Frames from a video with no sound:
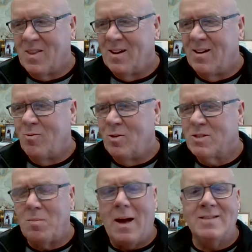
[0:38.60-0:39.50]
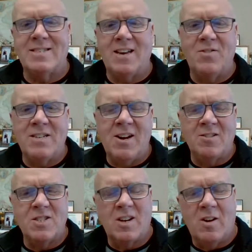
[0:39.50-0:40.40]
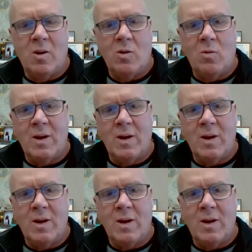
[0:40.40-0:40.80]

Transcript: was about 7 years ago.